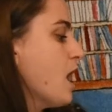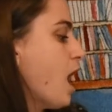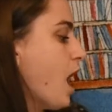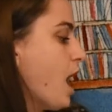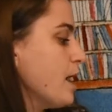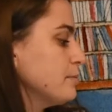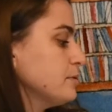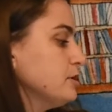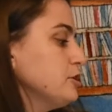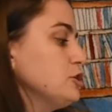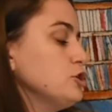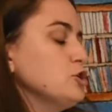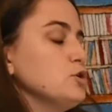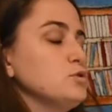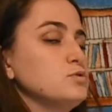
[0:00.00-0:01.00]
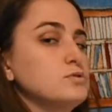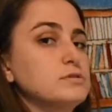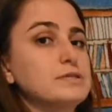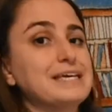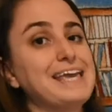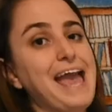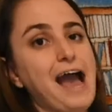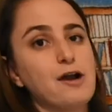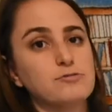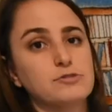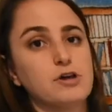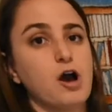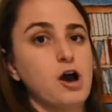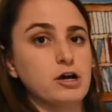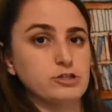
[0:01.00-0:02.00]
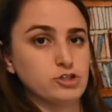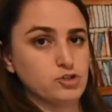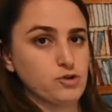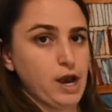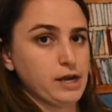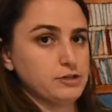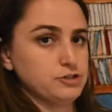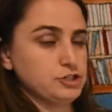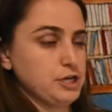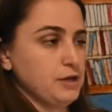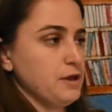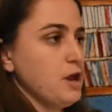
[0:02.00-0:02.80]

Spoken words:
I'm going to use the count-on strategy.